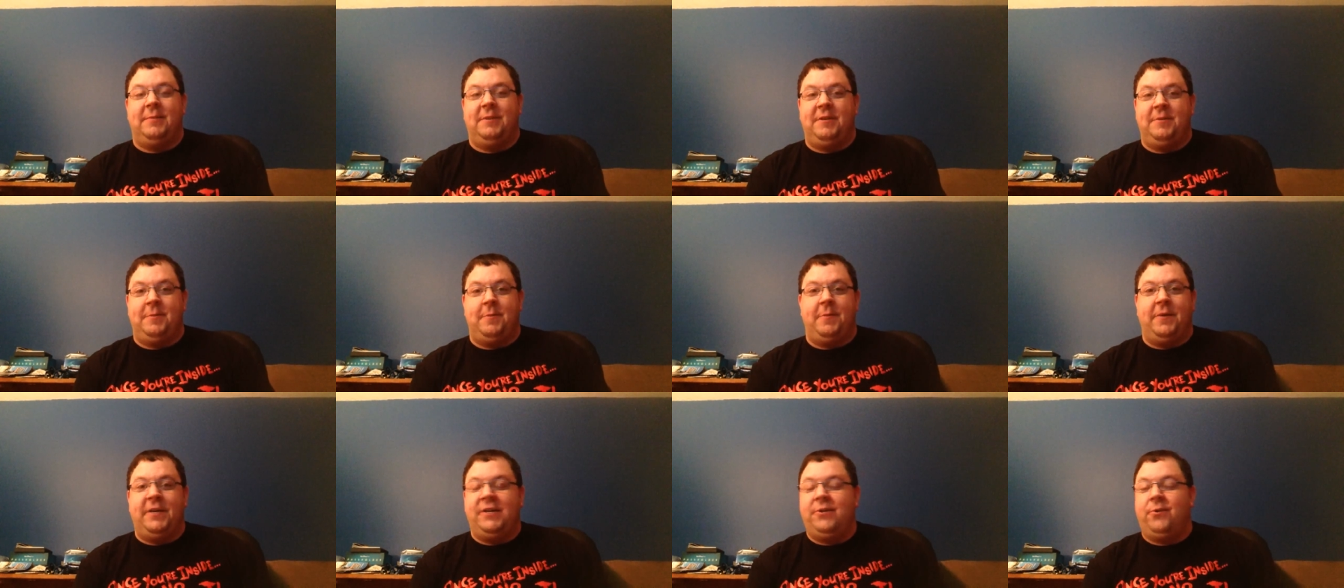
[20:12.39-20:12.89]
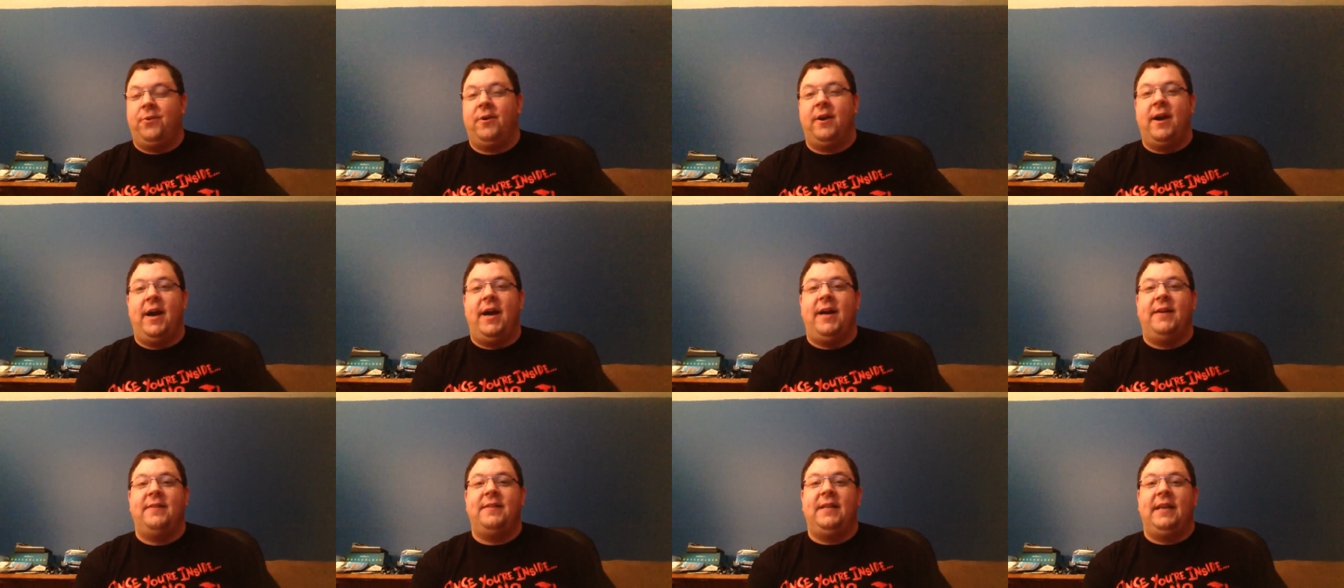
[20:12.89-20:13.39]
He's been my tour
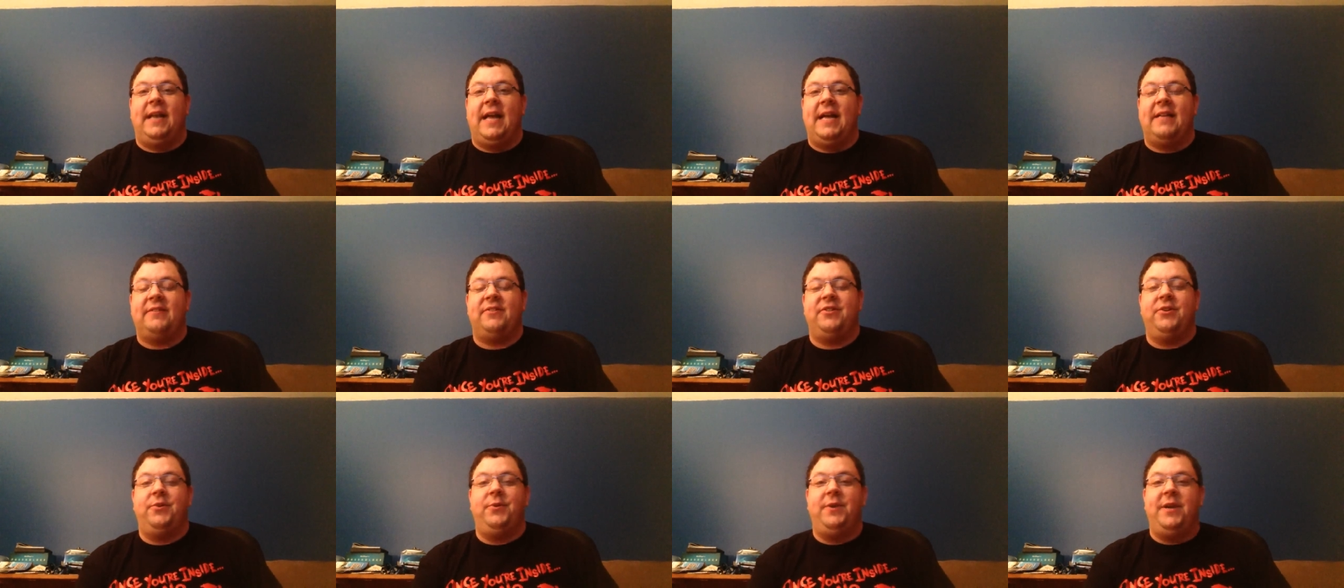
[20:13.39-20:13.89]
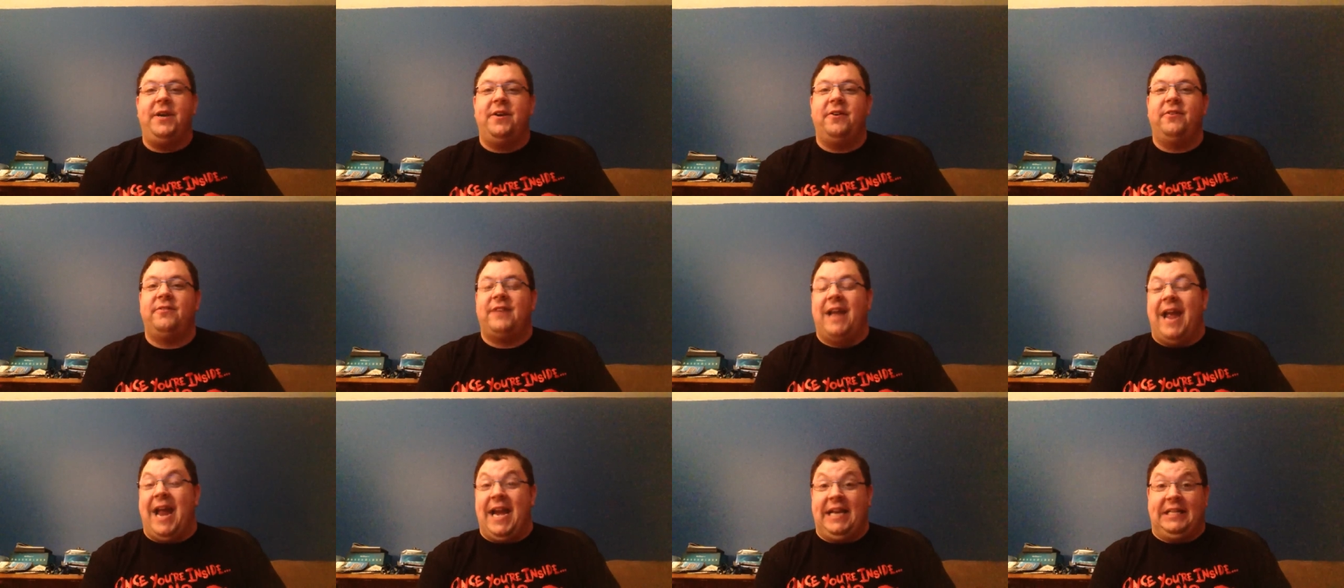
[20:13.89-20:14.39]
guide the last two
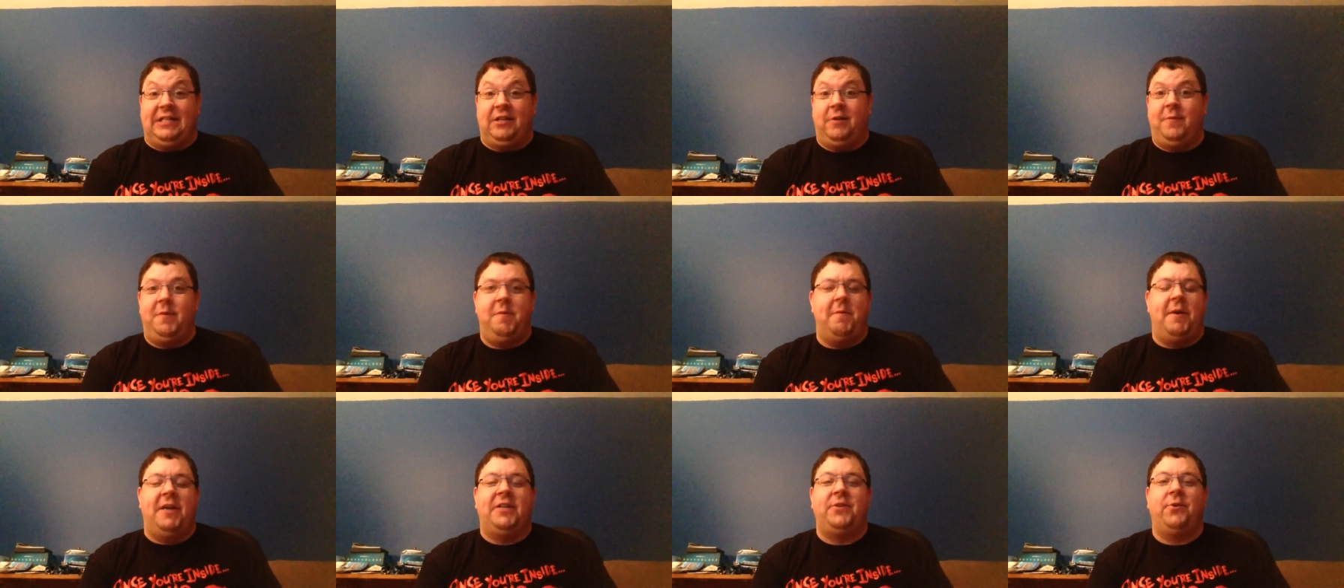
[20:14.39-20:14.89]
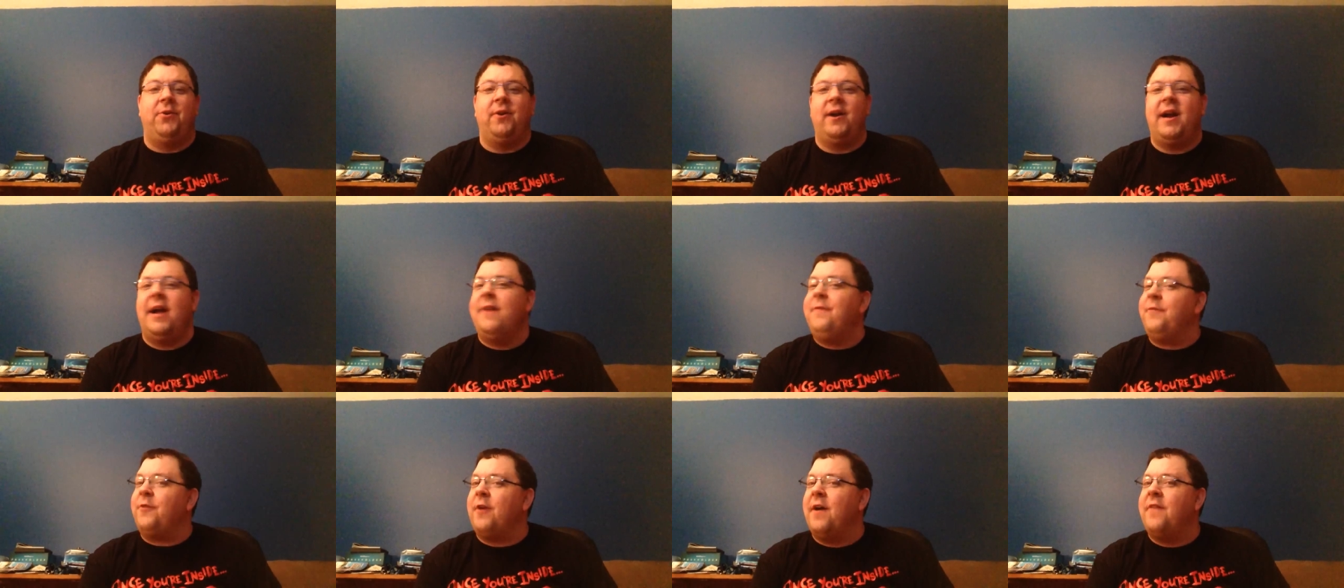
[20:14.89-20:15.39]
years, and he's going to be my tour
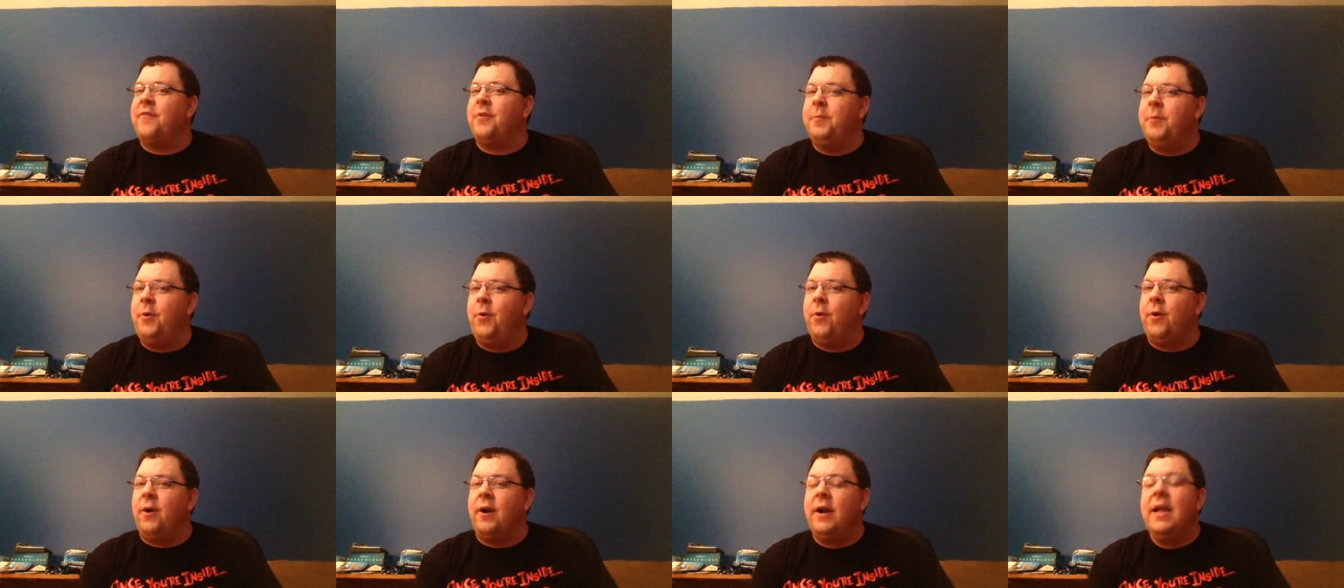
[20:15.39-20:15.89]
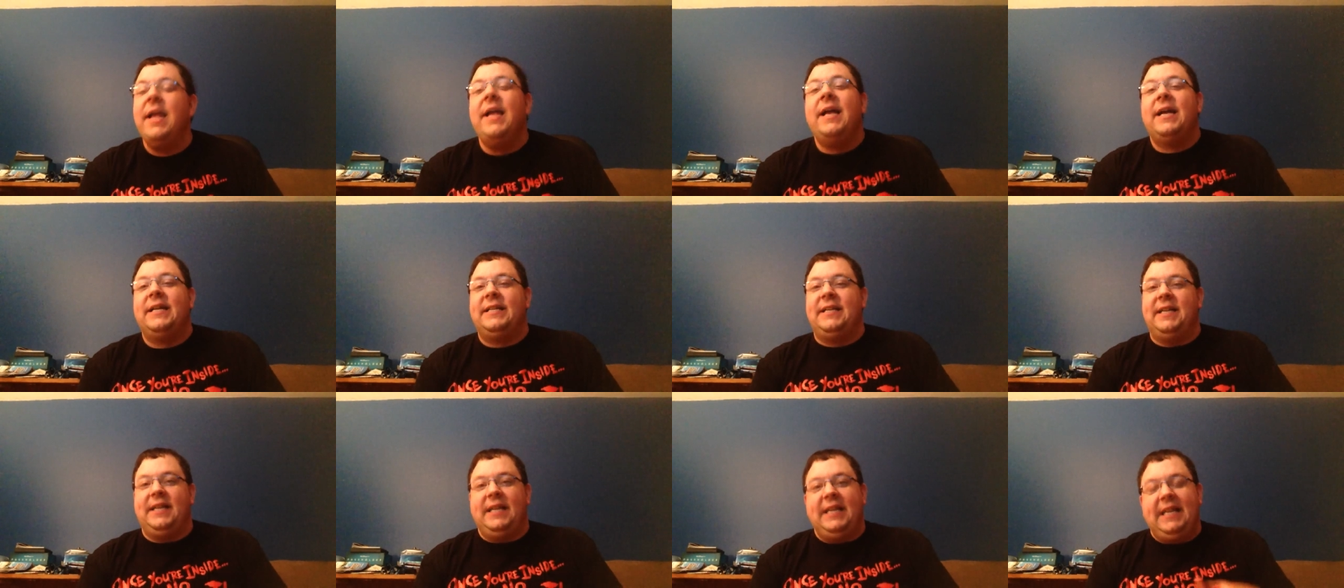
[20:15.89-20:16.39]
guide forevermore
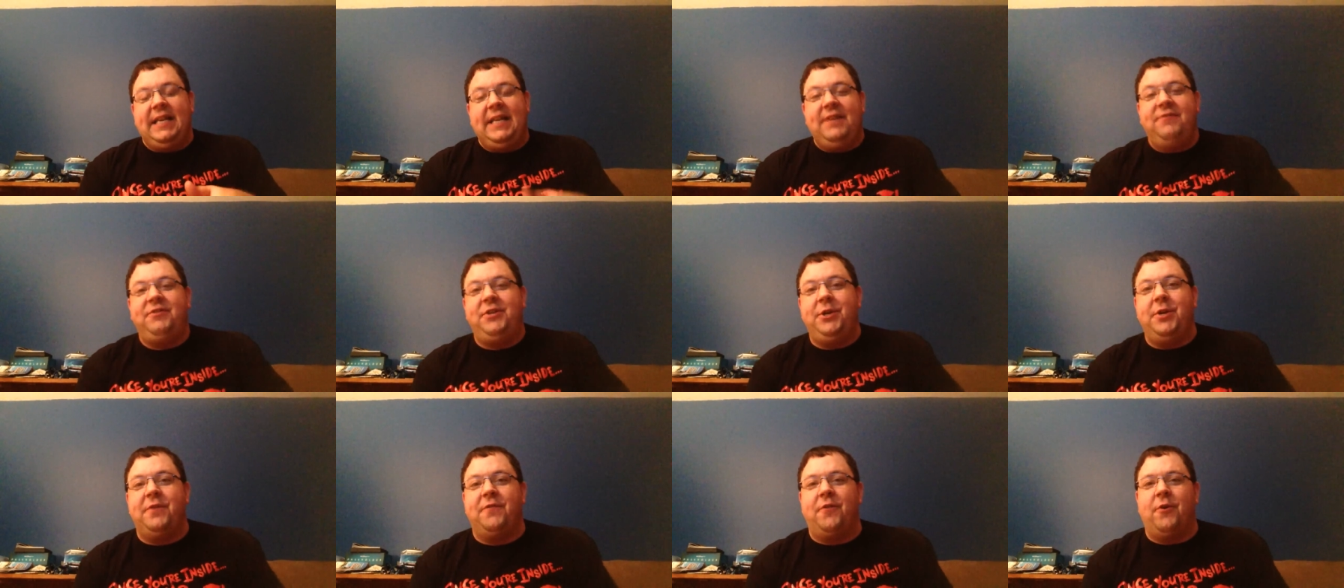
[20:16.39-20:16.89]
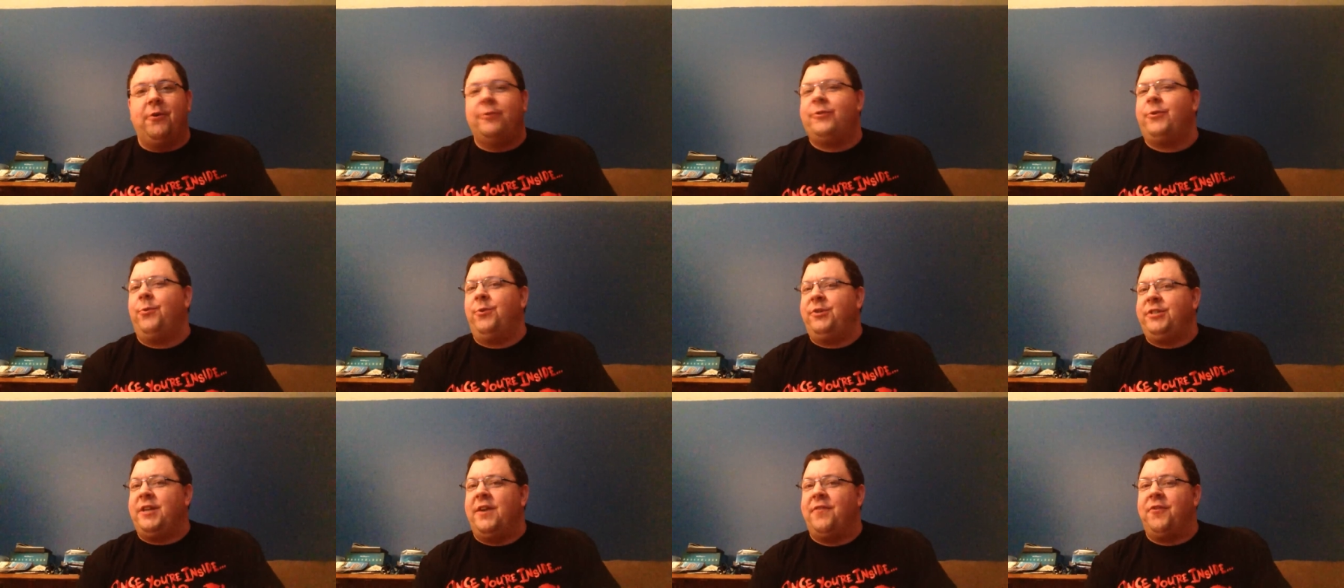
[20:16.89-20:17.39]
until he leaves
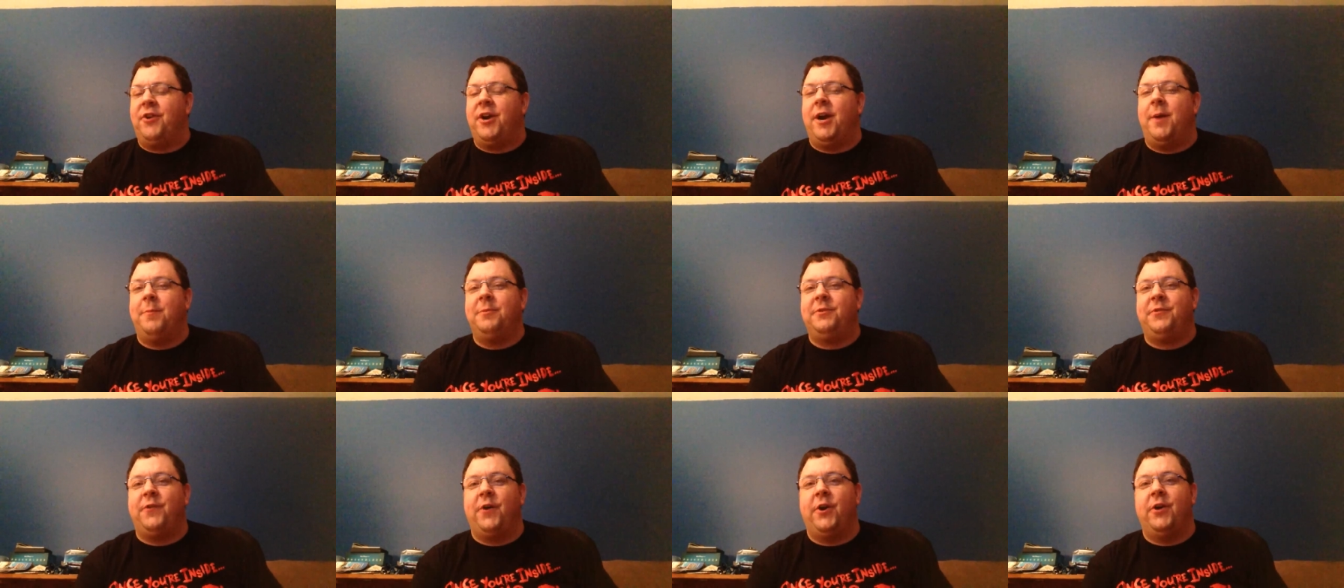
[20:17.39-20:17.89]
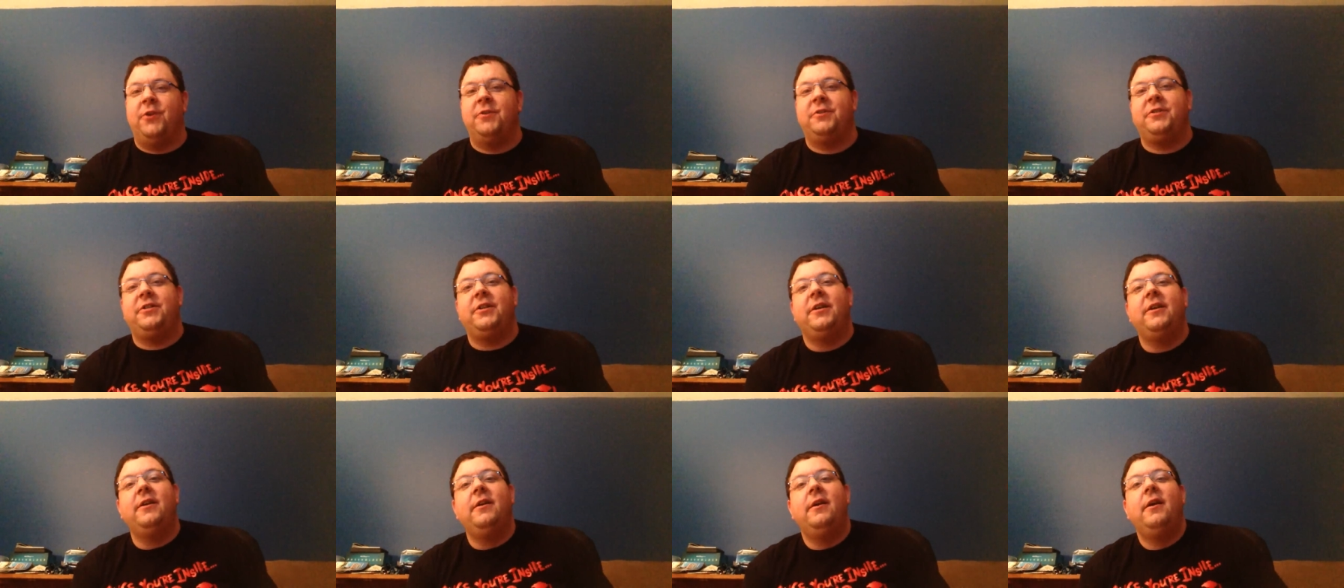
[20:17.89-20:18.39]
Universal, whichever comes
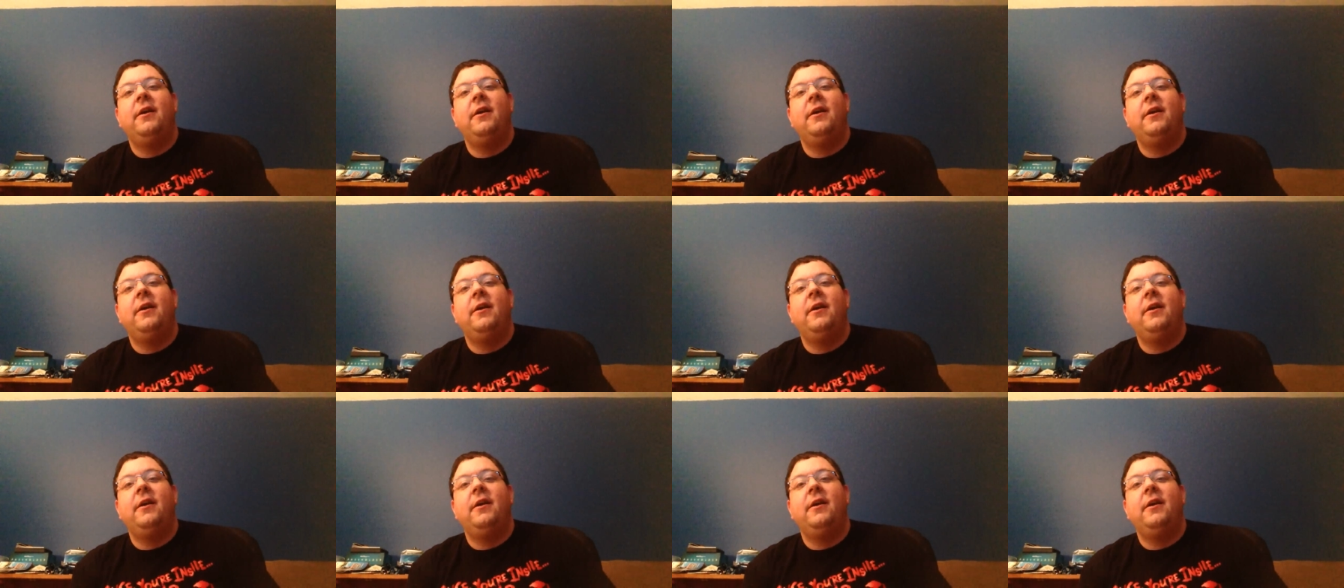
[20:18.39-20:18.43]
first.